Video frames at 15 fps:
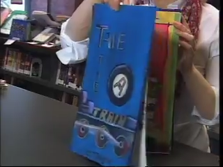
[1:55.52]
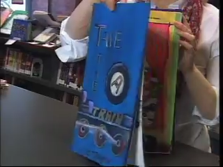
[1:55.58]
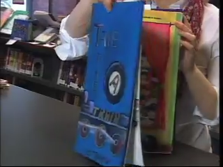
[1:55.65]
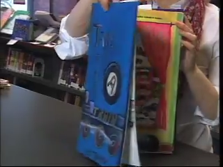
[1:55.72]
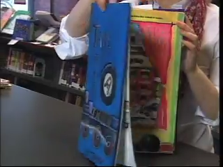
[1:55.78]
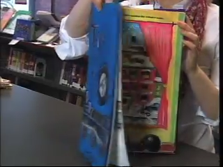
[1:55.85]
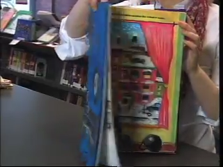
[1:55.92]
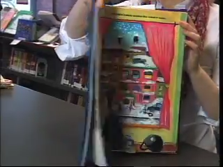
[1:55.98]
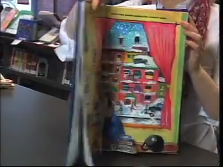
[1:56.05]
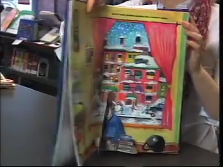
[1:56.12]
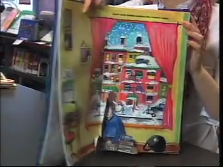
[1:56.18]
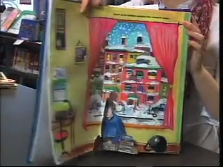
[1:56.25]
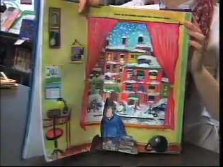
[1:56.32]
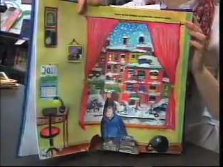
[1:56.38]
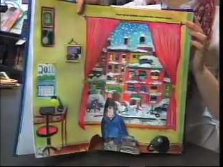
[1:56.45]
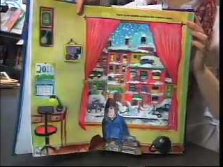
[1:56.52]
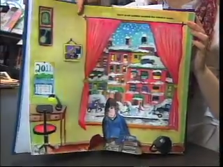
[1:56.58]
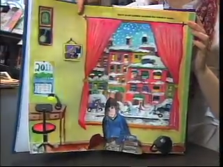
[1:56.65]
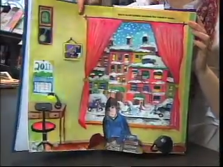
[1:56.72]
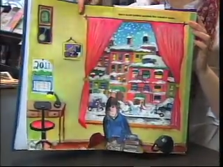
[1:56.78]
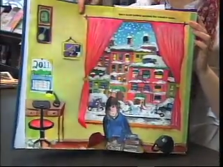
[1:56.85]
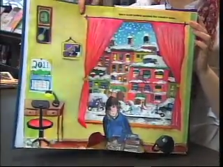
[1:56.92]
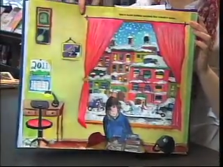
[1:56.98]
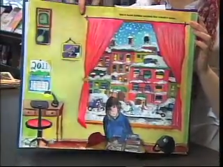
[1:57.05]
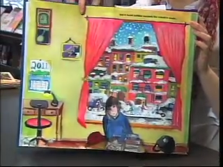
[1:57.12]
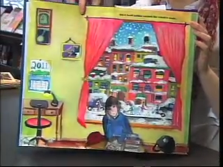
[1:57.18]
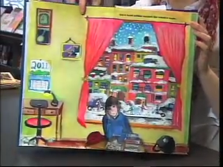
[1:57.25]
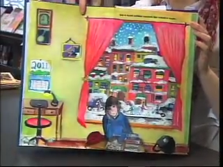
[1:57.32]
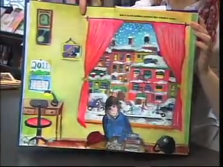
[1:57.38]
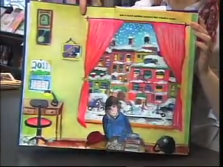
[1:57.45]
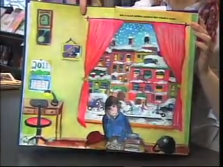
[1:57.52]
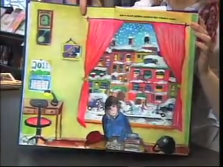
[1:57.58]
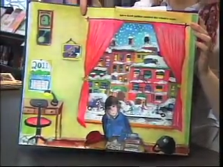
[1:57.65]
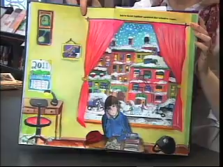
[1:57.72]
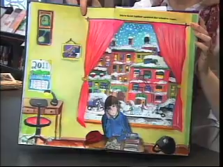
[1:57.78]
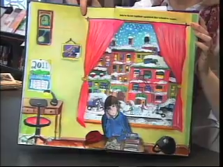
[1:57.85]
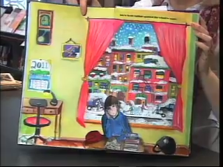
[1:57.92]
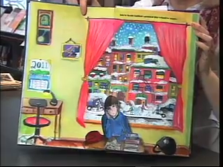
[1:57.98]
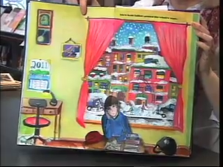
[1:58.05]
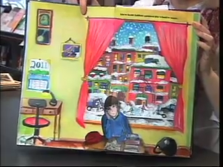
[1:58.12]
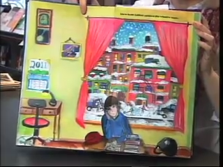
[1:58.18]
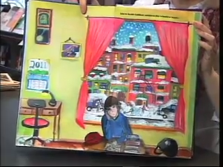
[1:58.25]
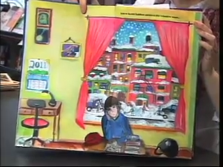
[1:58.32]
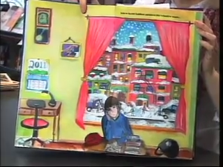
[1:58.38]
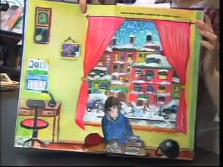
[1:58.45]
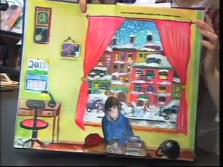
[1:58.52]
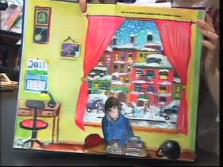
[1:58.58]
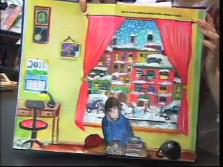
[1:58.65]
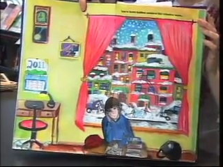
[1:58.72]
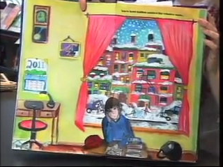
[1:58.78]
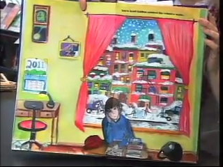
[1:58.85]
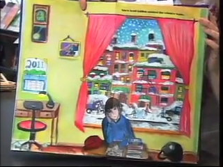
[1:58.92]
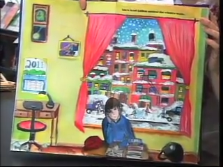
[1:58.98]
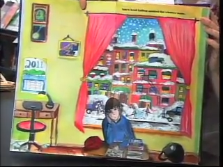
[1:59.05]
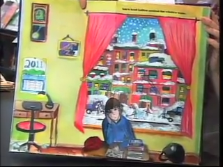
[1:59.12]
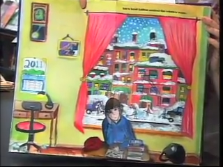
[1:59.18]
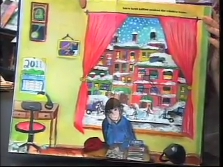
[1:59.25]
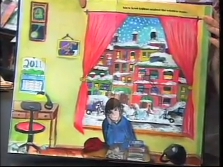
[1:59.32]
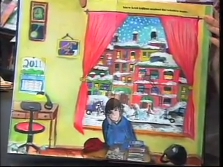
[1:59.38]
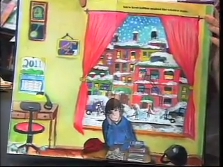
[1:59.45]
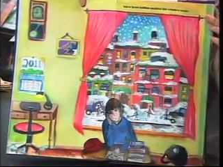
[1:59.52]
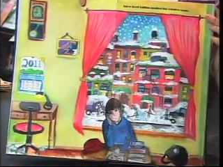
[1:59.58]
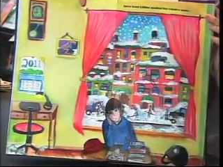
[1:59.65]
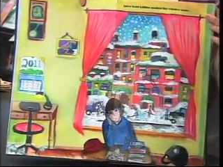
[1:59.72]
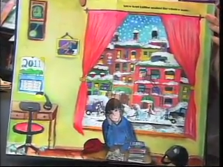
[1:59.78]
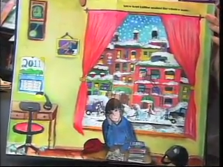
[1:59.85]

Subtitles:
Nobody's mouth can be seen.